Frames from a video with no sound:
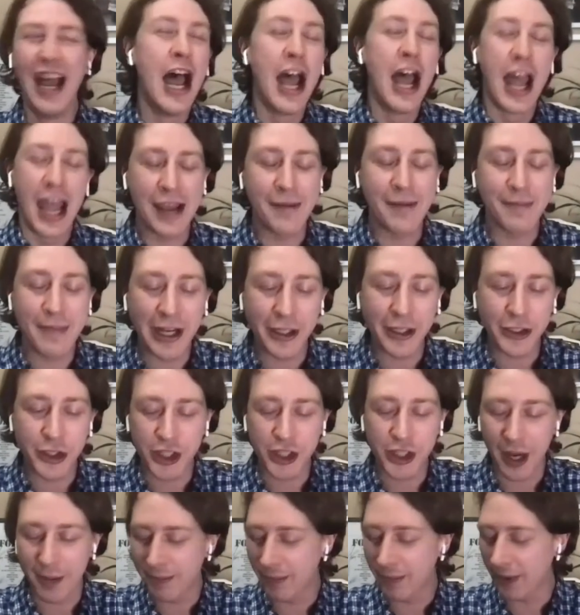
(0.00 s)
It makes
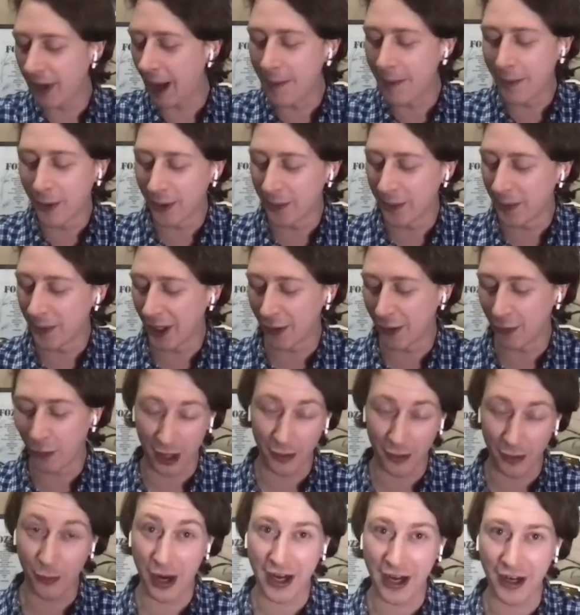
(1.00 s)
shit memorable in
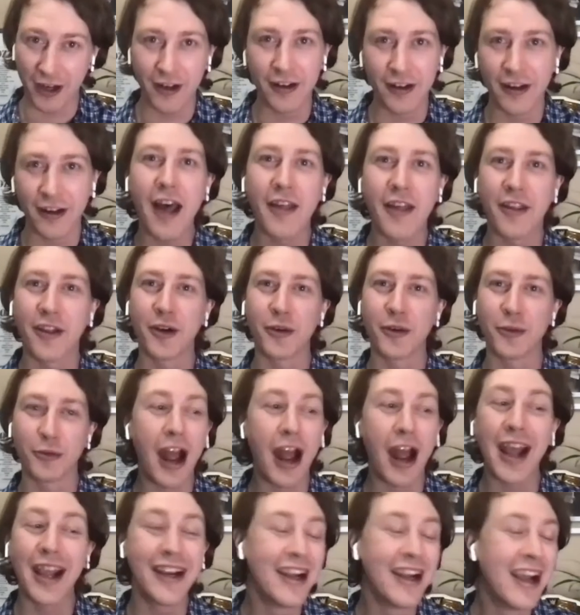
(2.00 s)
one way or another,
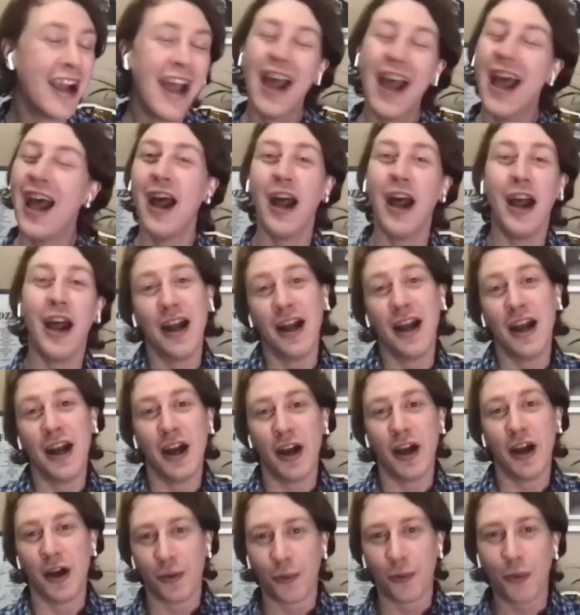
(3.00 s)
right?
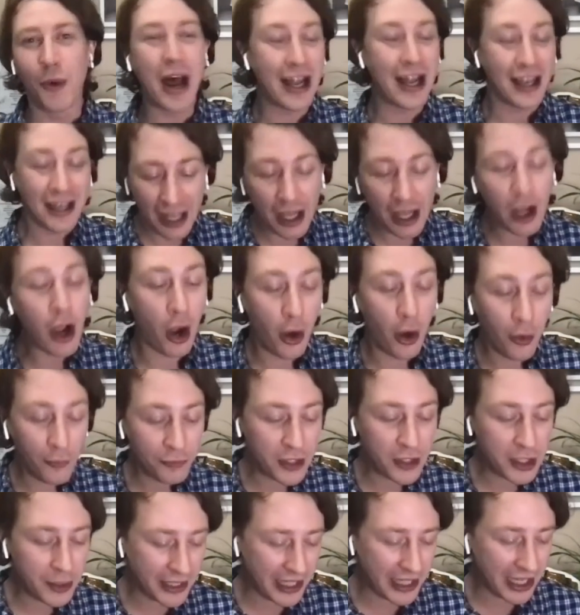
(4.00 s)
Well,
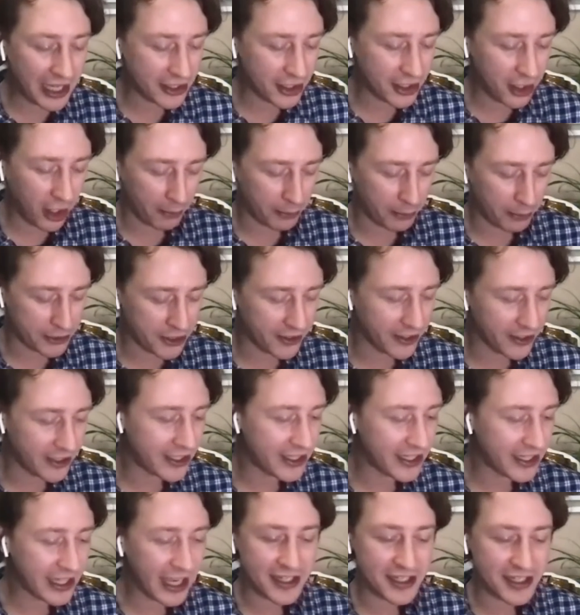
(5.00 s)
hopefully we get the opportunity to
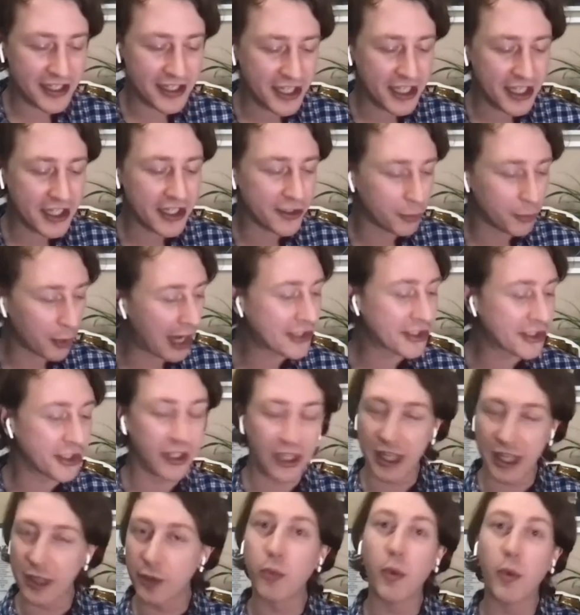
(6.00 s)
get to see you wrestle
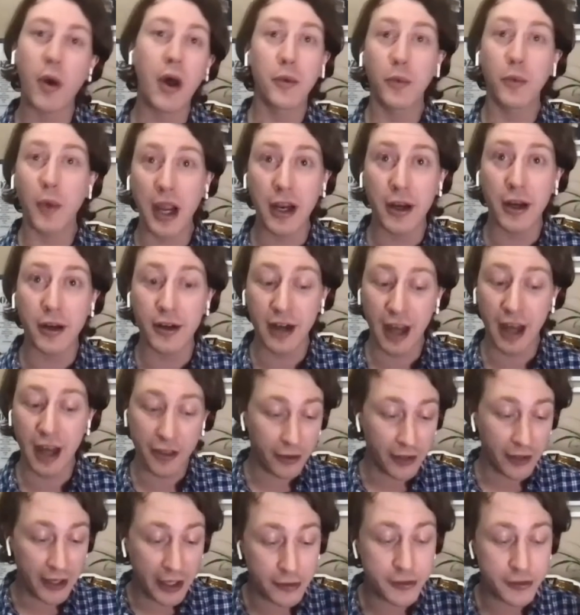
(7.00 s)
in one way or another
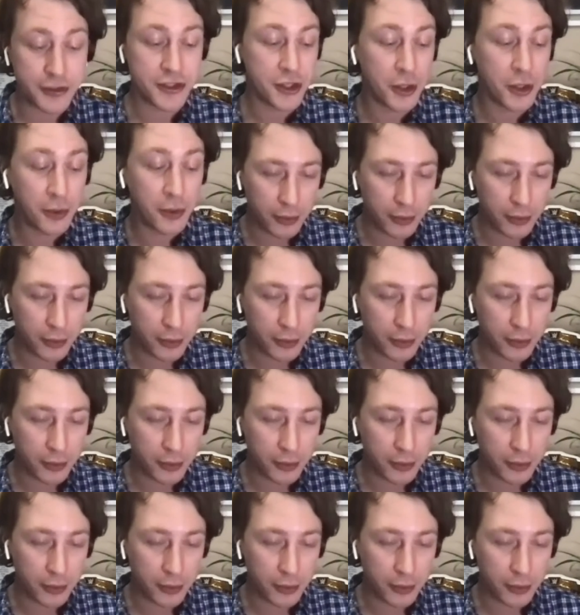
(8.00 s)
here sooner